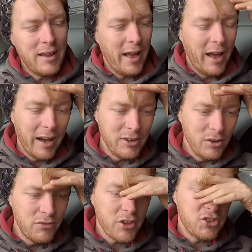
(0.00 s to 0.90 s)
I
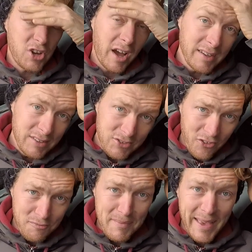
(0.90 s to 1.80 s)
love the challenge
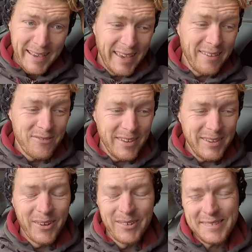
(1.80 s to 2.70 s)
of making
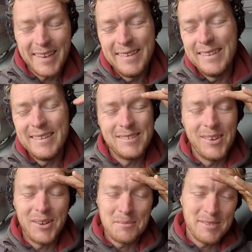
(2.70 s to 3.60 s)
videos in this
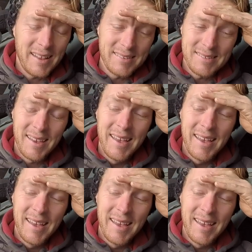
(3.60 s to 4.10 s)
circumstance.